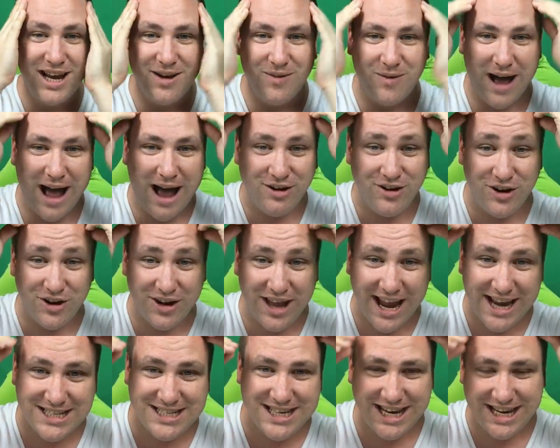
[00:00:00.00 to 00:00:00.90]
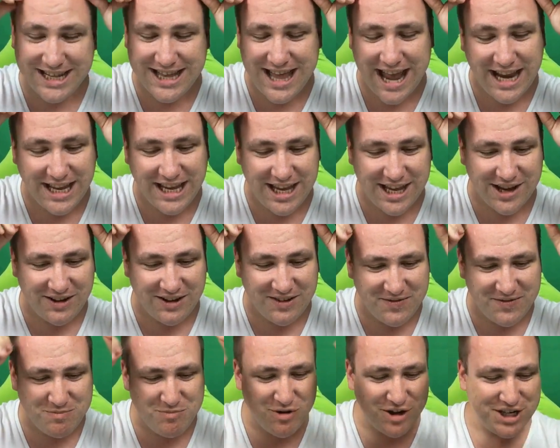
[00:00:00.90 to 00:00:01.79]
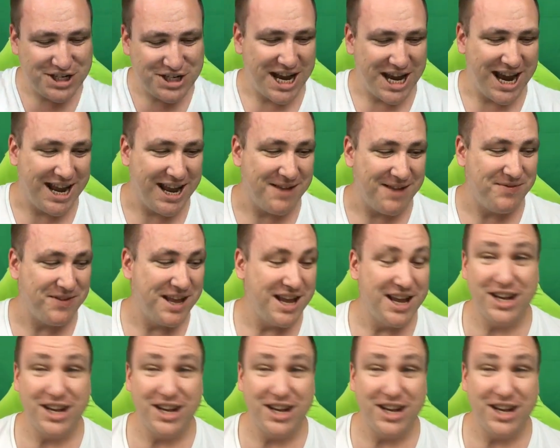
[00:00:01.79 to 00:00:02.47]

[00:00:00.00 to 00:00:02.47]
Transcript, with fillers: Wow, you look 18. Thank you. Appreciate it.